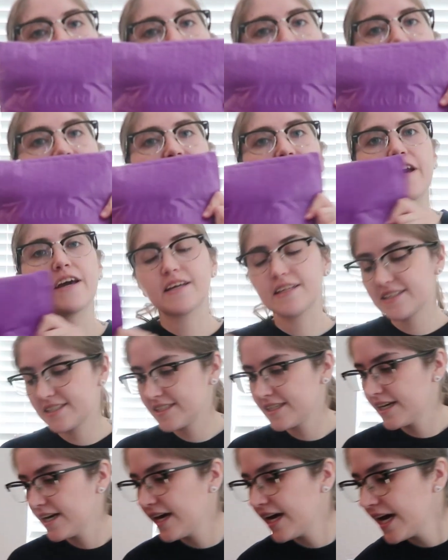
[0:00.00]

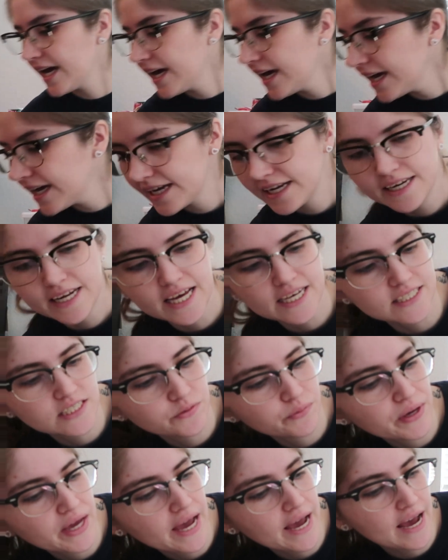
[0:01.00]
Perfect.
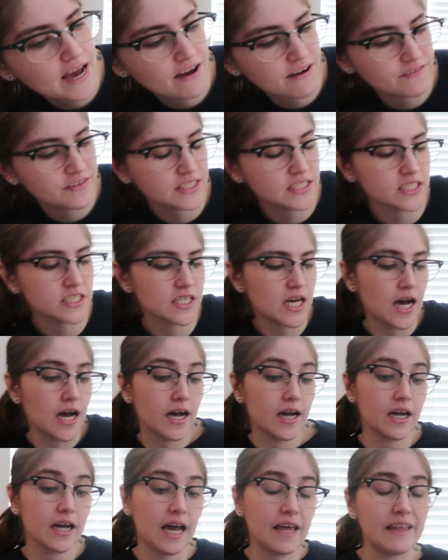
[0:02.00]
Next we have, this is
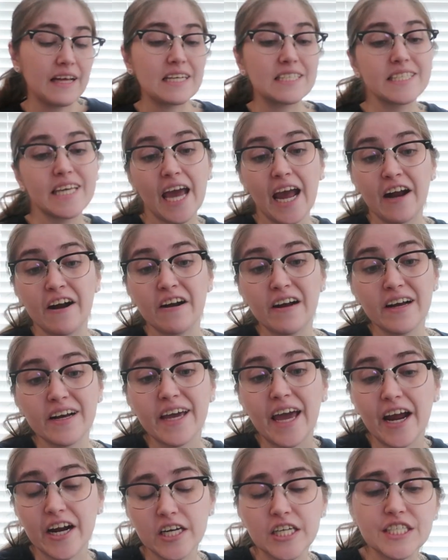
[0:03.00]
a, I think it's
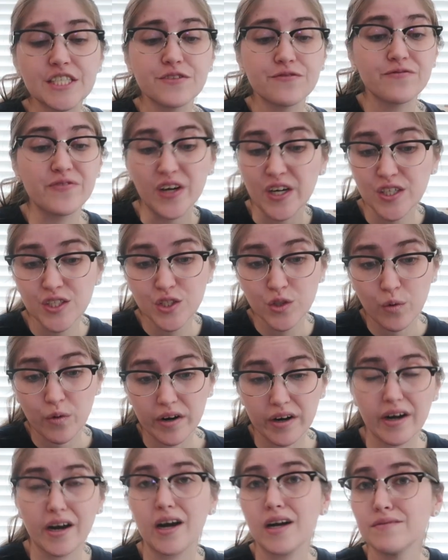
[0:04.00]
Kara. Kara's first
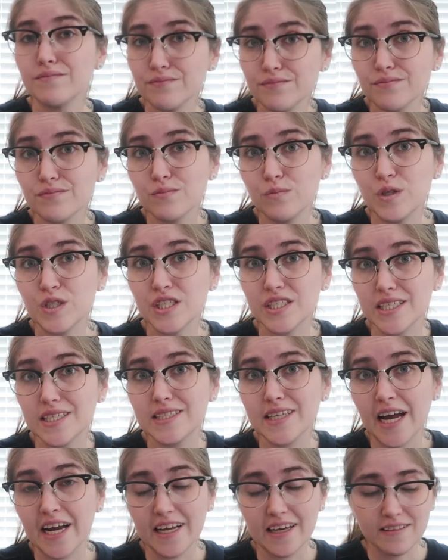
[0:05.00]
order, which is
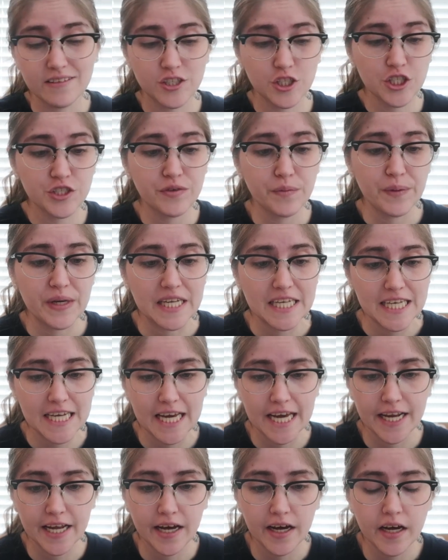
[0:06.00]
exciting. She's from
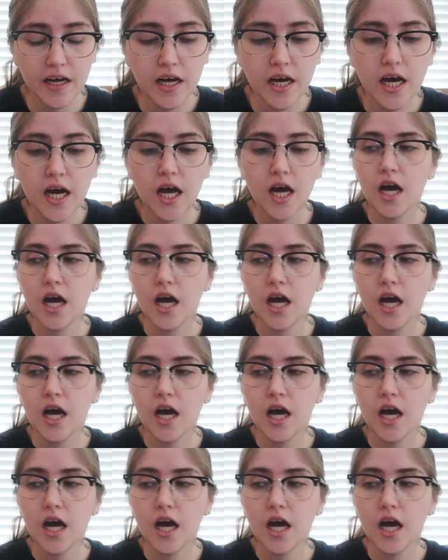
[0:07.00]
Indiana.